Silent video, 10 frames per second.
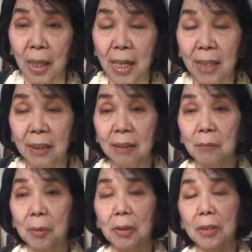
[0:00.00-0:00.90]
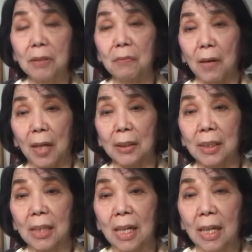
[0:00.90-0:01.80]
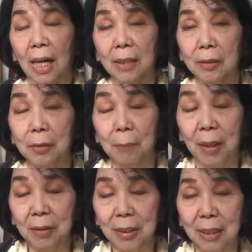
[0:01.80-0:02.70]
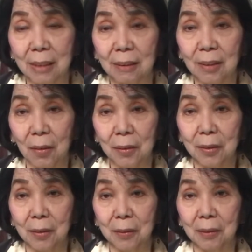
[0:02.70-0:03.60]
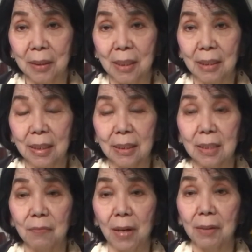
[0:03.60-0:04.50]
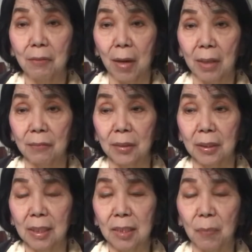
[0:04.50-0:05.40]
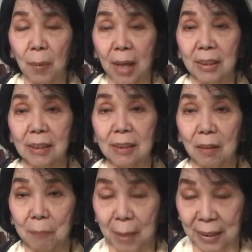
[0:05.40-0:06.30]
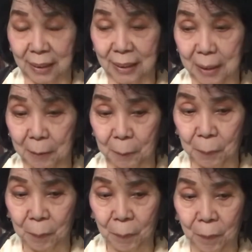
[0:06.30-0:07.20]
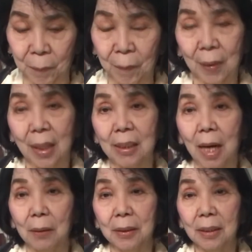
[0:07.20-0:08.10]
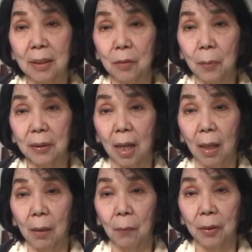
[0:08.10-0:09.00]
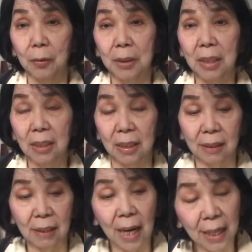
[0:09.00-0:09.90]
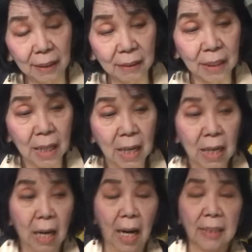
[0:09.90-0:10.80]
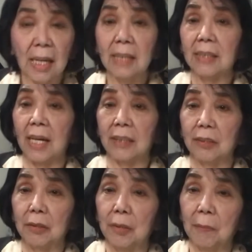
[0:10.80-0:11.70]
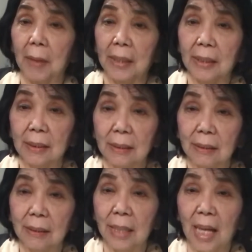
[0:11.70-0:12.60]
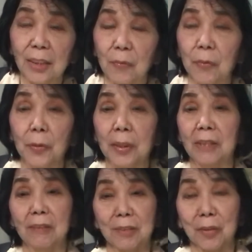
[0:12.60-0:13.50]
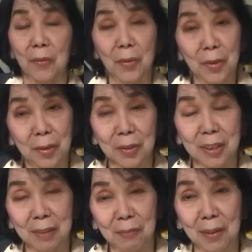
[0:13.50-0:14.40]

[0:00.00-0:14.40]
and because of that, I knew many things also that is very relevant in the practice of medicine. Now, that is what I want to deal in. And as I said, during my last few years on earth, if